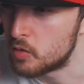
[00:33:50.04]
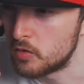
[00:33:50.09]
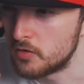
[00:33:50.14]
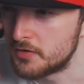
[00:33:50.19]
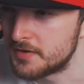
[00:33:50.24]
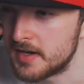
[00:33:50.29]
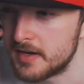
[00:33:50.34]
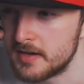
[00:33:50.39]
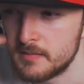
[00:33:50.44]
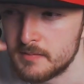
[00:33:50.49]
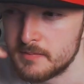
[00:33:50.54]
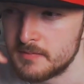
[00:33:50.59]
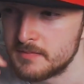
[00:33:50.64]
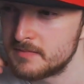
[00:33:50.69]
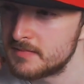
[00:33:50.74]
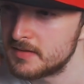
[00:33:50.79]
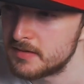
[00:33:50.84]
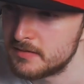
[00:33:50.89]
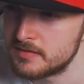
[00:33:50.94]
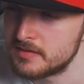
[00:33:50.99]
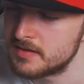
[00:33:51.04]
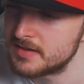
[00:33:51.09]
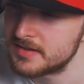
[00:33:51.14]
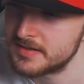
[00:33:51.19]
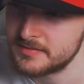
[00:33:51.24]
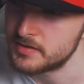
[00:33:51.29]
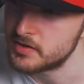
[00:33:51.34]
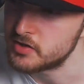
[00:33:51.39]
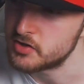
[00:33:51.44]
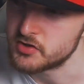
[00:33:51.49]
time,
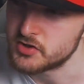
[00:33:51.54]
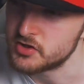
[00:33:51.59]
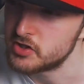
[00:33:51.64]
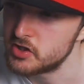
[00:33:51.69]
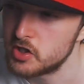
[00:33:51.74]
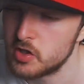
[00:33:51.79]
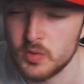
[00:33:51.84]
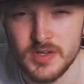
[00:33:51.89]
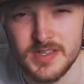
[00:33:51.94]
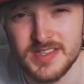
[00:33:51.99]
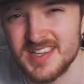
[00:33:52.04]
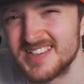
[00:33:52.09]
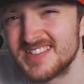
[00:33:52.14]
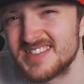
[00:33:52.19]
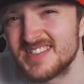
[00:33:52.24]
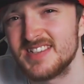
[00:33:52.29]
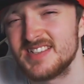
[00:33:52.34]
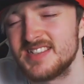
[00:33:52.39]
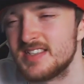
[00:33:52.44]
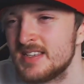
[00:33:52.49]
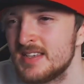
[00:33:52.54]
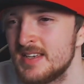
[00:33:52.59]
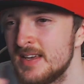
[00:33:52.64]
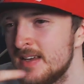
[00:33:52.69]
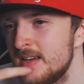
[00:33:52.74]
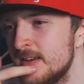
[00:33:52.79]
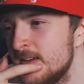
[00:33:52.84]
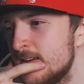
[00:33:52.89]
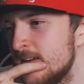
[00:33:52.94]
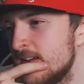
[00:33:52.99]
if you just knew it, it's
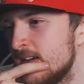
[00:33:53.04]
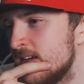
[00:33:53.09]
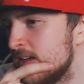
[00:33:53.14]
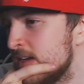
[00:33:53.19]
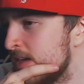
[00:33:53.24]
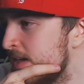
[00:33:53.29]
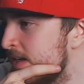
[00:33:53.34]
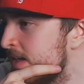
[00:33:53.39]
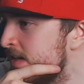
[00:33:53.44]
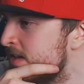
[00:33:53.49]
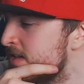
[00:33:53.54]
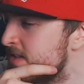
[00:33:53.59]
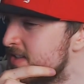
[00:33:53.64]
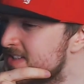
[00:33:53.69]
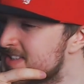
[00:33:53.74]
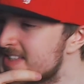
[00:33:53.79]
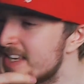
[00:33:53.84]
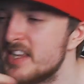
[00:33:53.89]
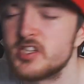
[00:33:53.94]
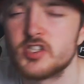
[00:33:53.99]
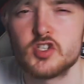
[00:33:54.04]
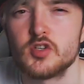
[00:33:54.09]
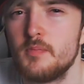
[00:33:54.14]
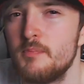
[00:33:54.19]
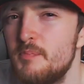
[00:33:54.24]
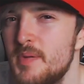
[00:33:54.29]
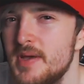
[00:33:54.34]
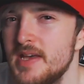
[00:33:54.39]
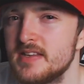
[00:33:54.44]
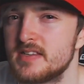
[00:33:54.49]
you see, there's some
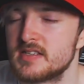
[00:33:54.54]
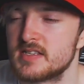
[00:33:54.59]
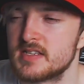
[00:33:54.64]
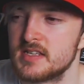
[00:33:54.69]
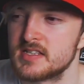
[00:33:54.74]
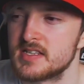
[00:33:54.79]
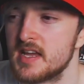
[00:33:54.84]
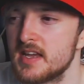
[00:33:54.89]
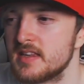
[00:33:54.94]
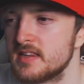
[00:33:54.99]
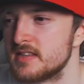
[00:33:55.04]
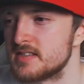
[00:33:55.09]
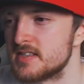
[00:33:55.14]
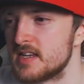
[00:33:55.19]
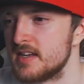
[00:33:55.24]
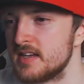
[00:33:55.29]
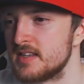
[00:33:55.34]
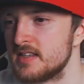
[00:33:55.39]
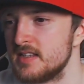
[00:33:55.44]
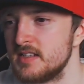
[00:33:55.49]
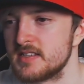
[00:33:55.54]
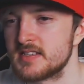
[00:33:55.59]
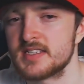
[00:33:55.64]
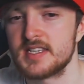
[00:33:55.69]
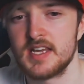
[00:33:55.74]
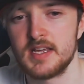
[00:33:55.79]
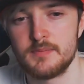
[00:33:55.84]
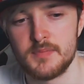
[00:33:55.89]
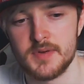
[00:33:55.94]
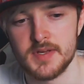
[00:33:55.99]
bits, there's like little
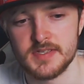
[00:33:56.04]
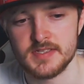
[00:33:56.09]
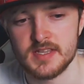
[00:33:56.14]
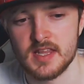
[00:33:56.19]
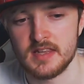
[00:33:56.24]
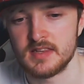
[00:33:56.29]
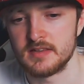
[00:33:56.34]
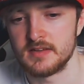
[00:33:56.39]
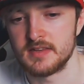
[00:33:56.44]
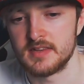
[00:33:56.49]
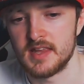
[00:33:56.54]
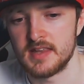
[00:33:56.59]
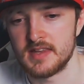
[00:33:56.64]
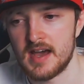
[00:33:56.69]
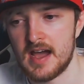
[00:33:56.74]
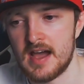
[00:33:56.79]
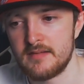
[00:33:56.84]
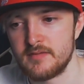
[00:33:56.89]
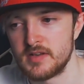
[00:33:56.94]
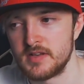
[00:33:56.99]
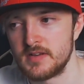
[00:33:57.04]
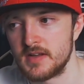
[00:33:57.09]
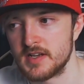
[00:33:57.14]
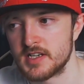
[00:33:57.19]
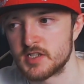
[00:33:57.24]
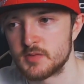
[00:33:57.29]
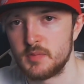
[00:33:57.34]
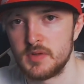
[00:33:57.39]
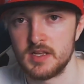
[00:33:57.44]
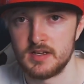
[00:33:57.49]
tidbits that they haven't
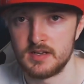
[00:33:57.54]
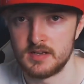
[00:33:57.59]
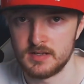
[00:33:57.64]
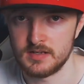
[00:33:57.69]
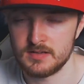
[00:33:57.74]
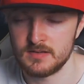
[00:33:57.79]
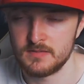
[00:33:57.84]
explained,